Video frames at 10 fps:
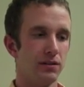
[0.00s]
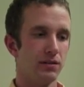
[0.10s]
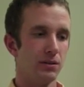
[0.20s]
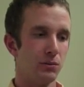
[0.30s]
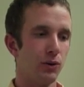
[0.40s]

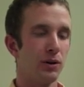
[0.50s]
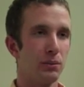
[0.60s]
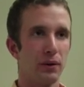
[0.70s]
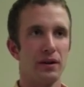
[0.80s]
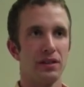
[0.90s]
the more
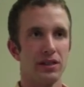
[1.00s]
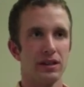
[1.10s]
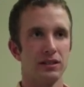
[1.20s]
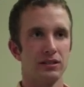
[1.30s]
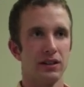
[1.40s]
important
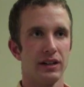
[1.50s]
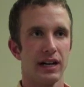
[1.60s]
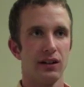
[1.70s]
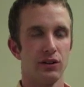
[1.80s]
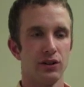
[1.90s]
things that like
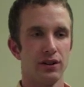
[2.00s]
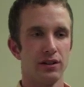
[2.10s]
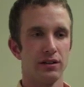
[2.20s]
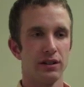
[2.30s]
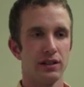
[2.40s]
I
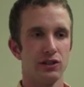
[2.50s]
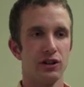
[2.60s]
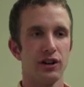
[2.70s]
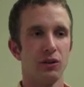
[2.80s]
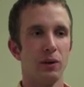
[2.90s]
learned and
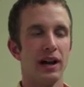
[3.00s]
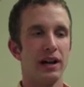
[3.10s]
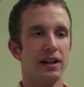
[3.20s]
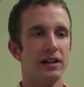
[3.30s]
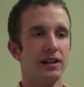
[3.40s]
took
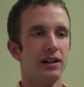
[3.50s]
away